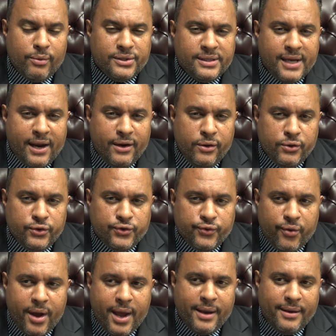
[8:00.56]
would say to you,
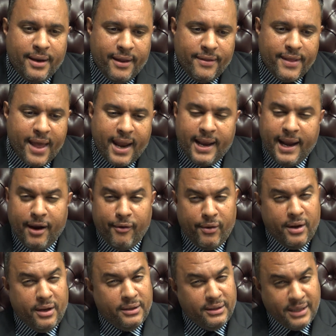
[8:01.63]
tread in that
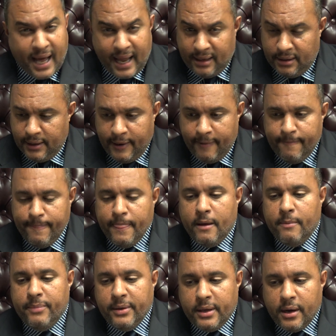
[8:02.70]
area lightly,
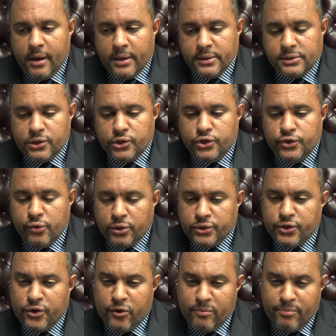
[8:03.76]
because the
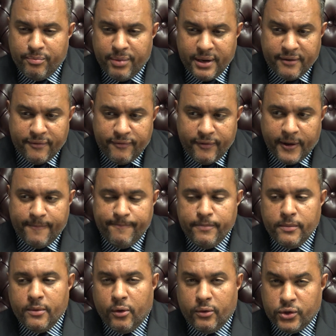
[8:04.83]
short-term benefit
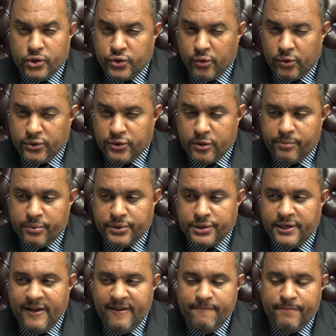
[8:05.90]
or the short-term
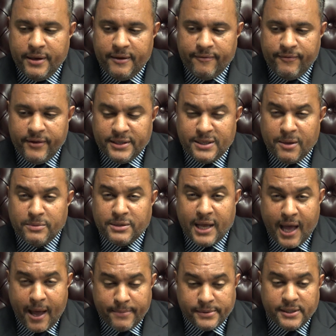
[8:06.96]
perceived benefit
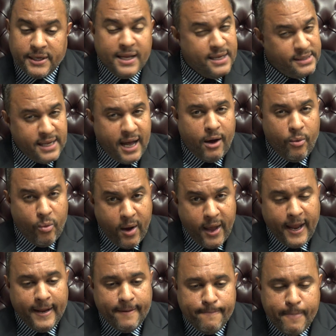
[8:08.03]
sometimes is
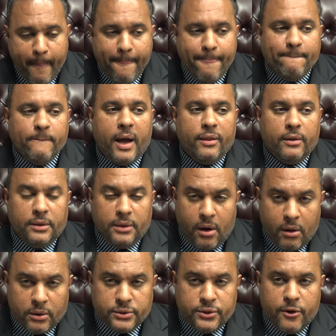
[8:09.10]
outweighed by the
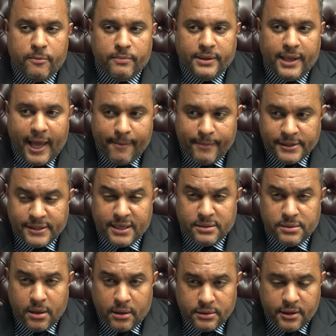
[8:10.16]
long-term damage
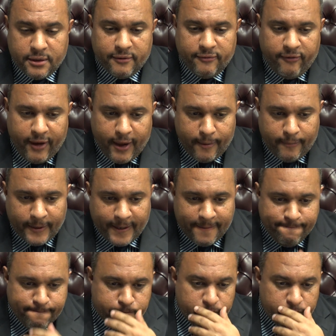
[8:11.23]
that's done to the family.